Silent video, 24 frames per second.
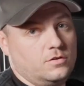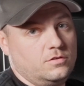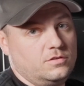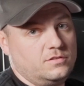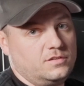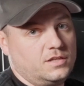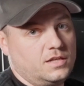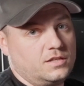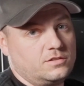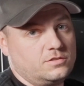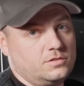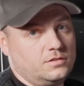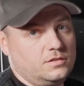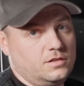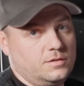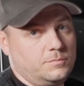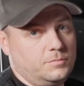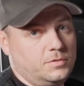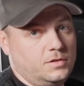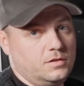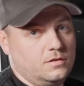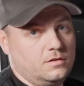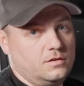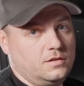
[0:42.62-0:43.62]
is actually up
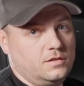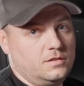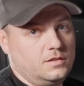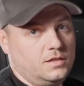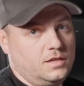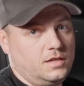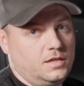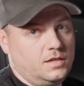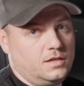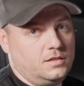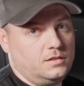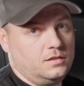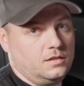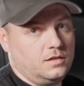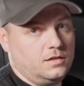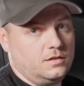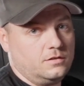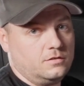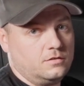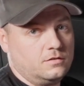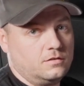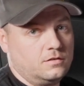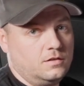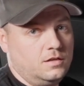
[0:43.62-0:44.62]
here in the
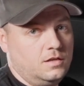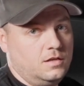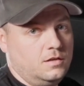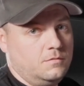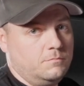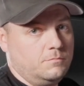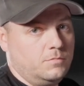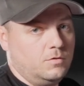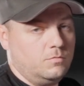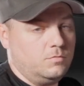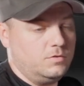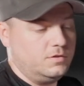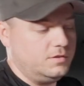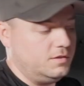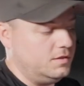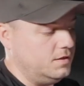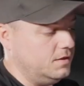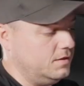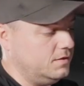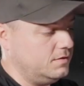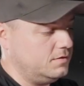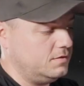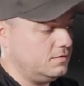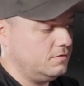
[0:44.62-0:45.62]
headliner, but what
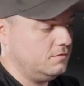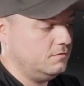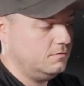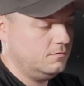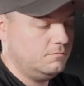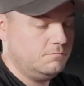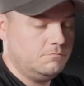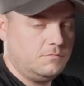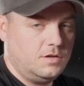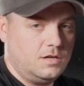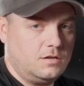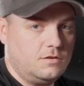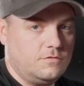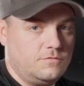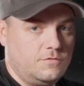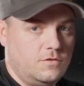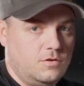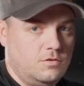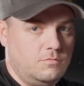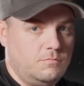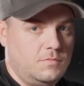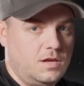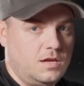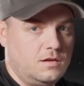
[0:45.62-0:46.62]
this
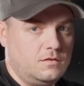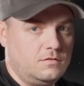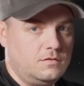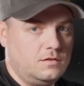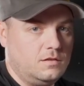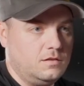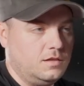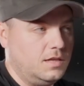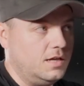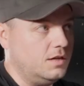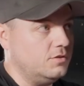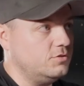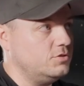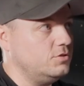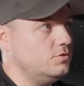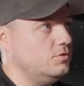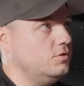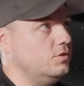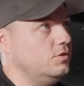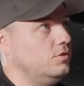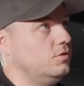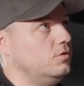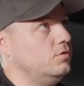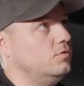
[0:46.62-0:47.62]
microphone mount allows you
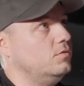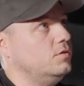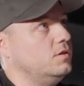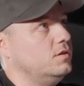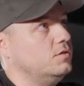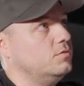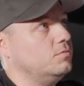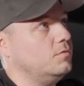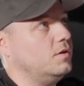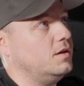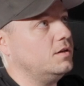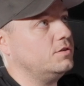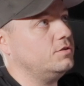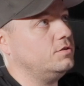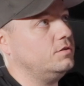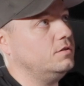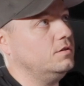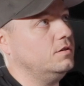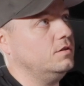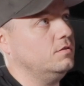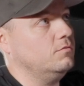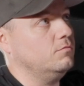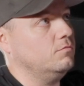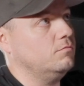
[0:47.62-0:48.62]
to do is we're actually
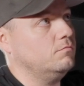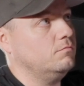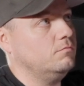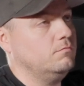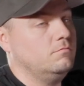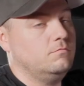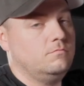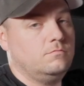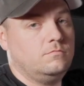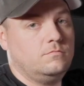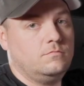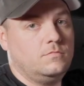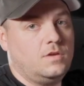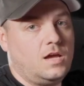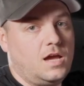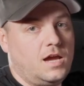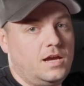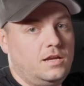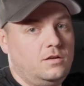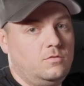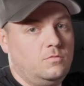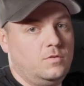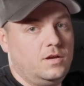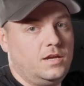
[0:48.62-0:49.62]
going to
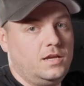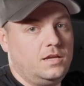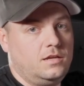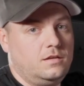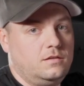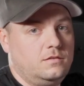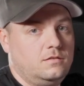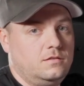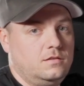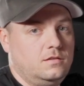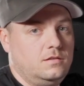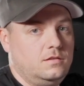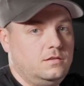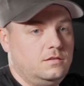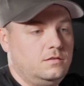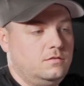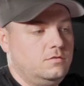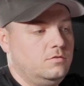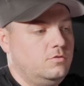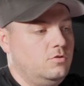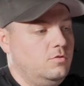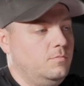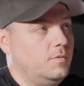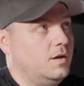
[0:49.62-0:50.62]
hide away the
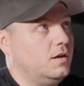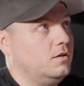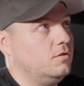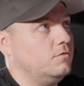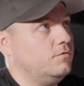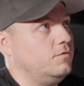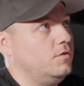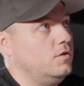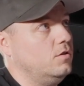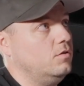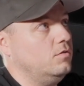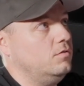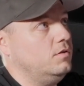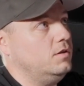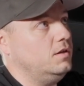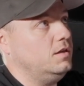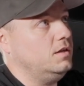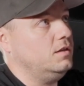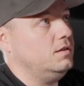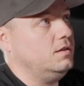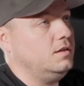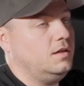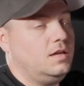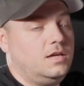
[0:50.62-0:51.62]
new microphone
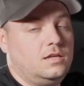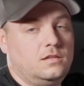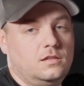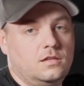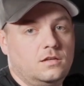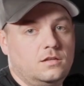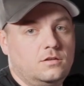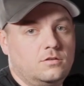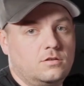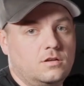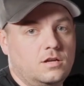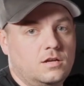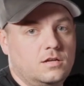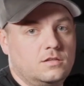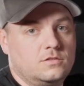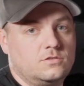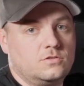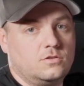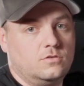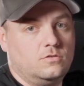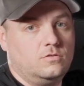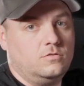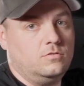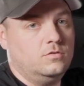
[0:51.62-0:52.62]
in the headliner
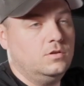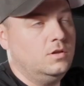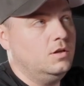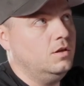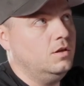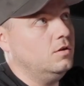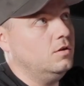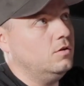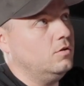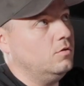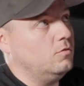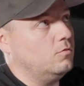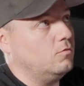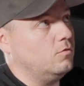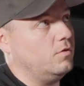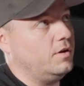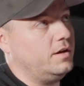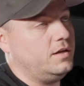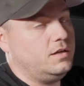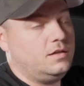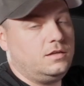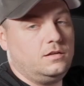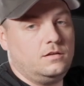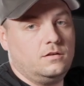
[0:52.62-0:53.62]
console
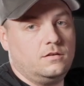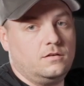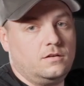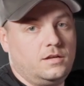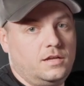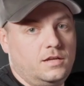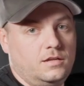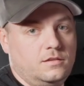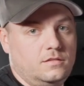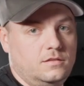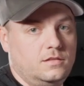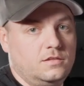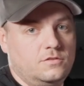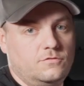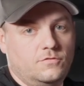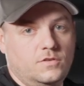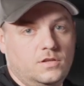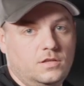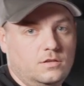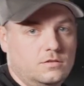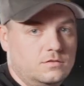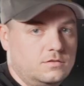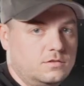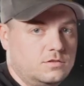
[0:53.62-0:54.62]
right here, and this
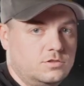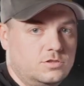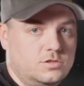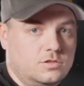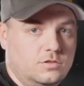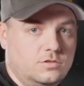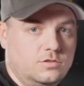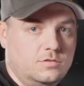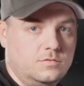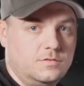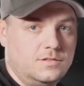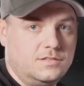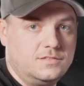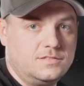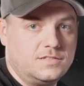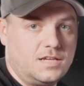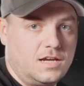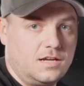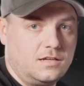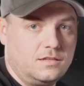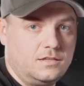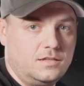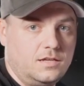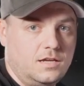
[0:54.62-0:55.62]
video is going to show you
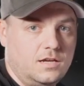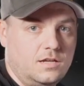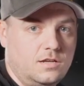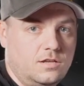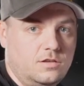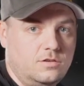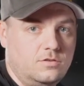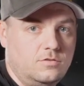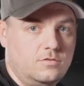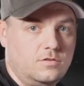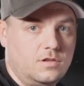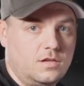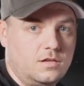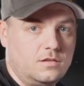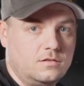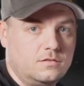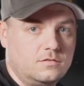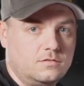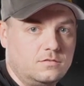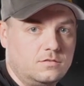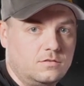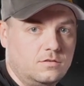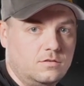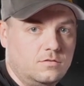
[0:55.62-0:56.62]
exactly how to do that.
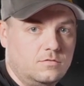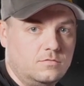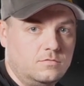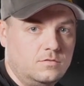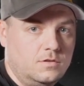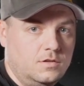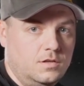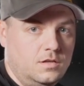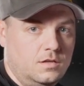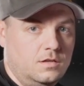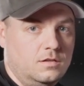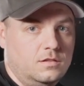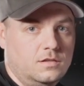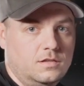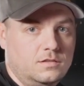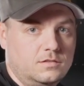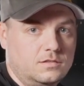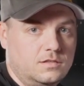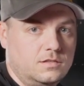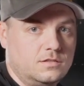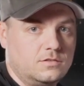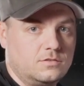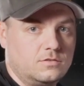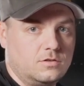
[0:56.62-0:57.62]
So let's
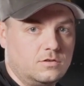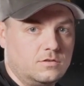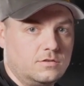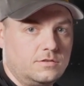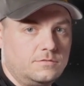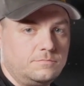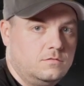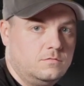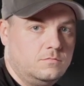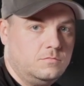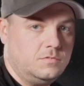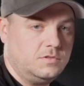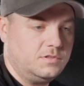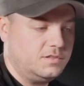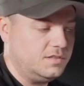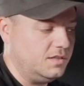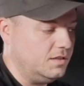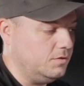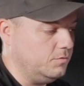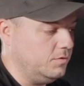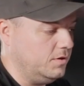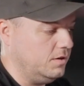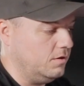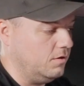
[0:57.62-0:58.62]
get started. You can
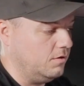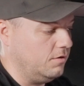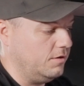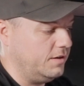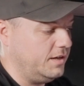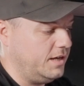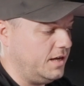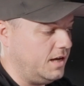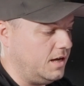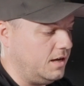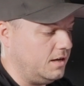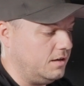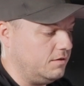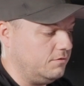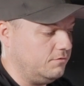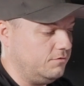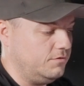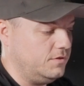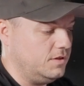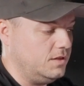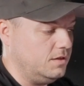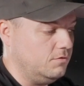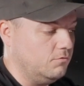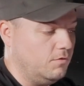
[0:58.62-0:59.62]
see we already have
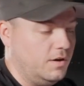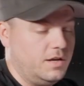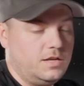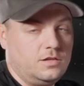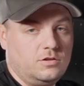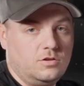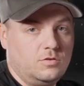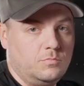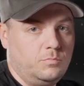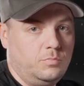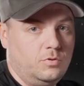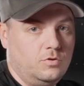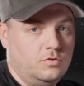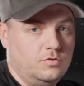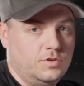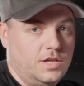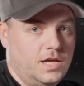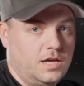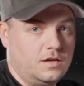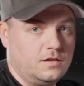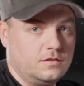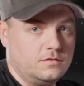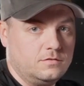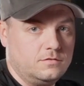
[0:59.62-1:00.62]
the radio pulled
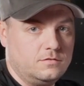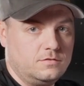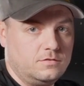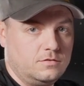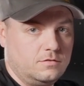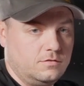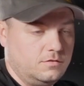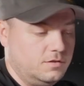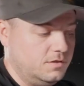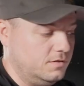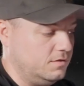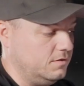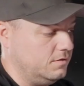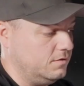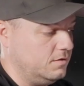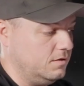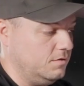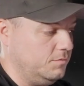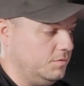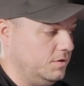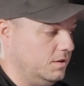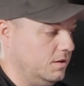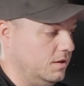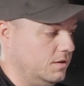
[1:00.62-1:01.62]
out, so this is going
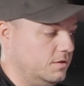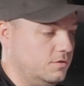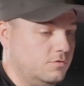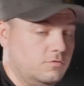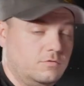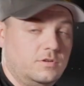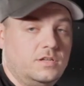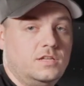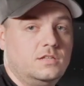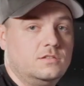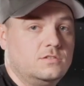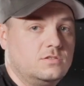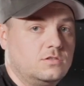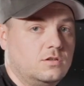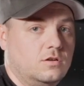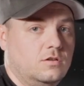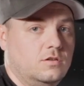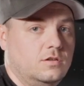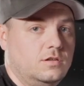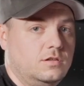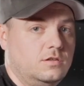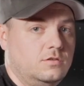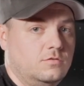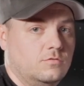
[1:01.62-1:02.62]
to be like you're
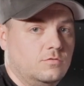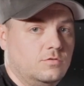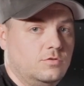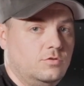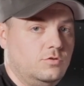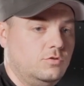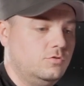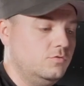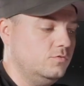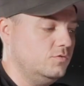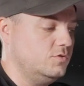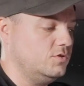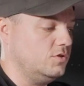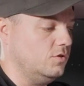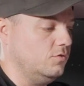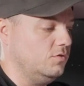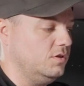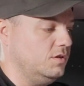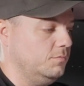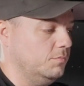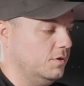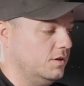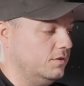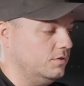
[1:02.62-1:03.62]
installing your new
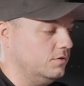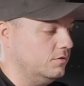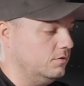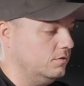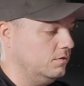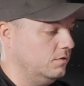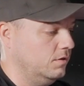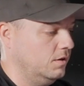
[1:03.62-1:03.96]
Sony bundle.